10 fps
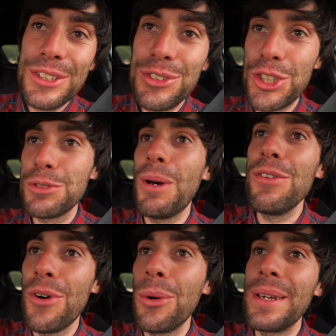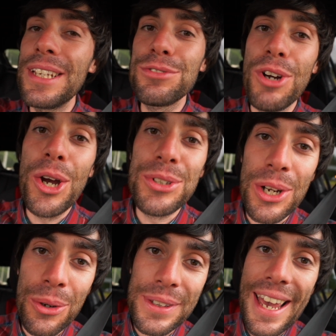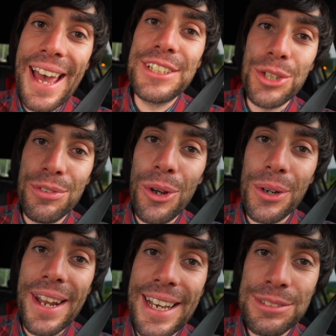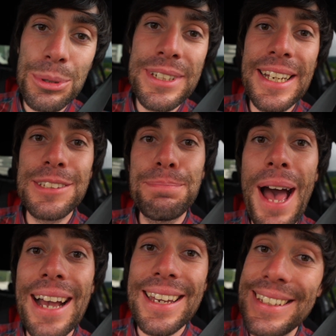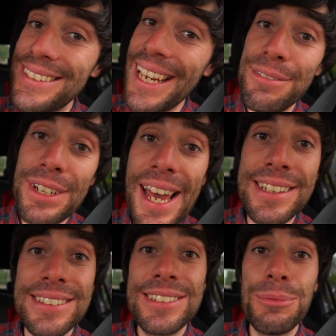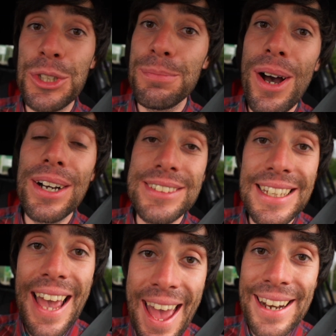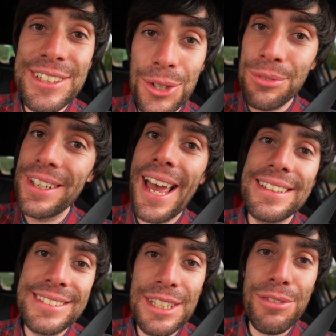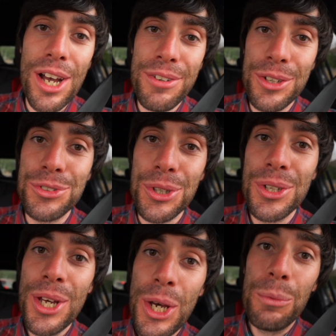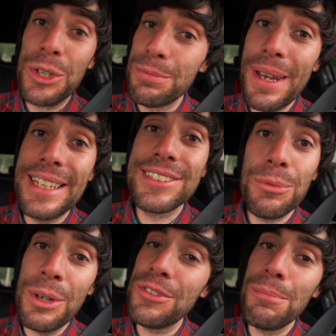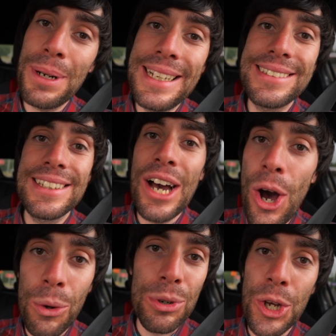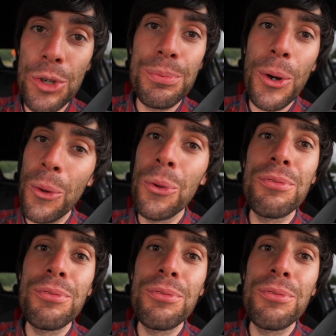Just by following this road along the edge of Loch Ness will take us back into Inverness, which marks the end of the NC500, which means we've completed the whole loop, all